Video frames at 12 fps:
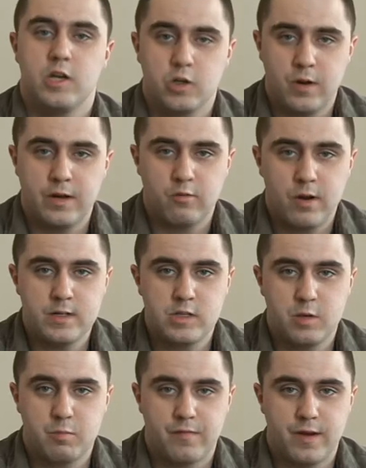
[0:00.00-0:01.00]
to grant rights to
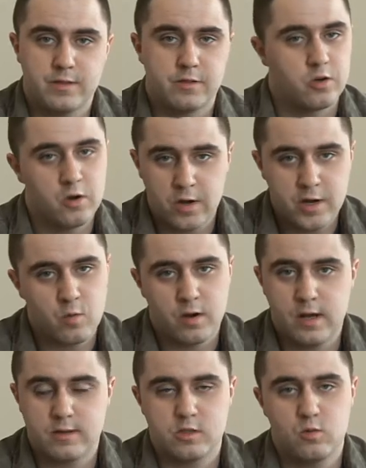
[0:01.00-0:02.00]
your professor or anyone
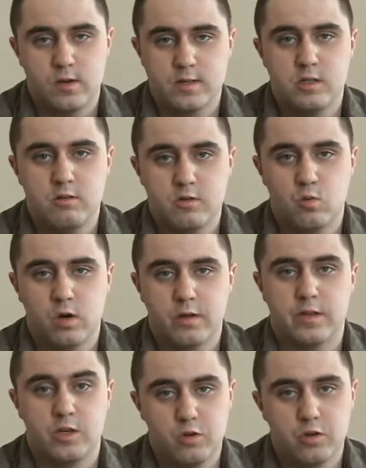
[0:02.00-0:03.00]
else who wants to use a work
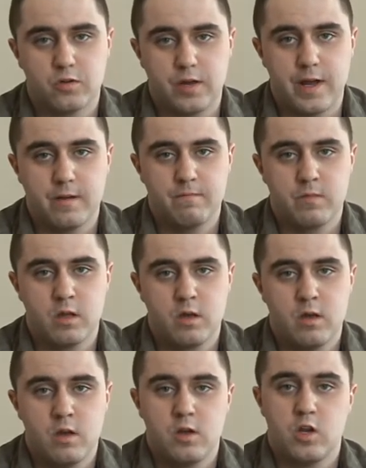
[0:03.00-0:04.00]
that you create.
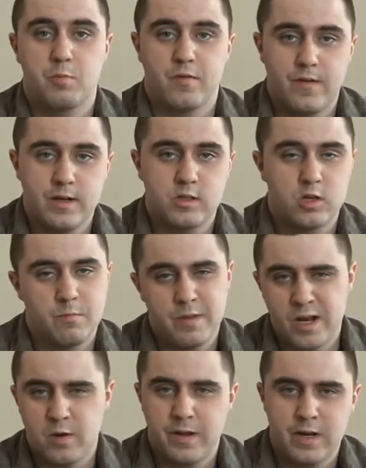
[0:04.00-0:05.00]
Your professor
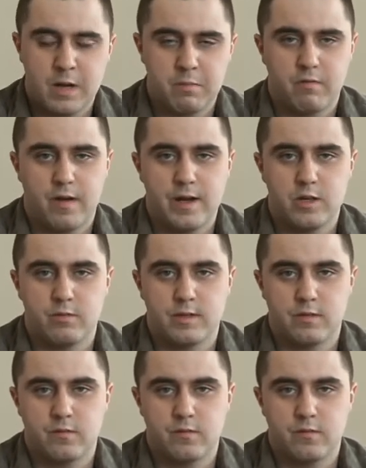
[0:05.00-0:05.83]
may or may not provide you with this